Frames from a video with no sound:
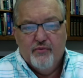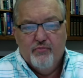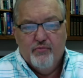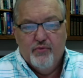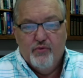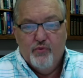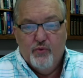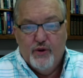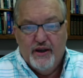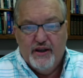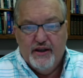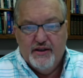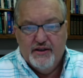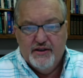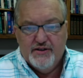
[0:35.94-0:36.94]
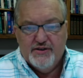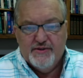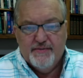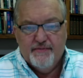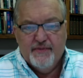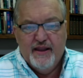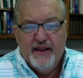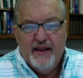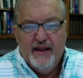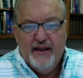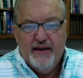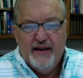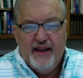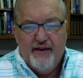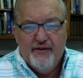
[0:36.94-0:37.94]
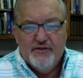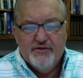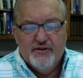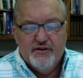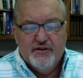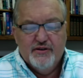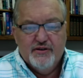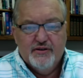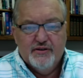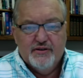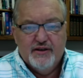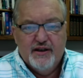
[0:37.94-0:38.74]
wickedness. Now he's going to